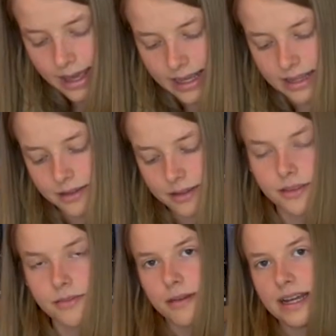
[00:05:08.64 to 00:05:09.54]

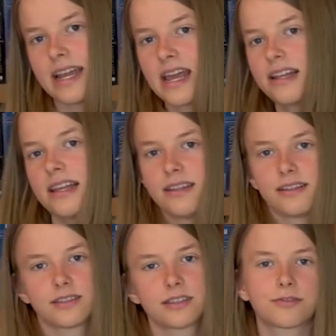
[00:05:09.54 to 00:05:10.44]
in my
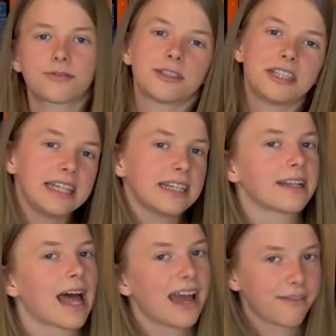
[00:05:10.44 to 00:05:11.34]
daily sort of
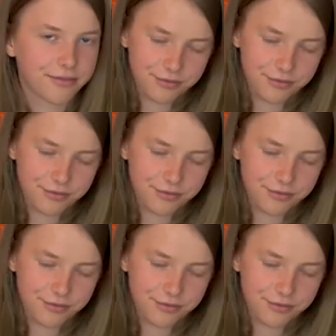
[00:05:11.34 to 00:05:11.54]
routine life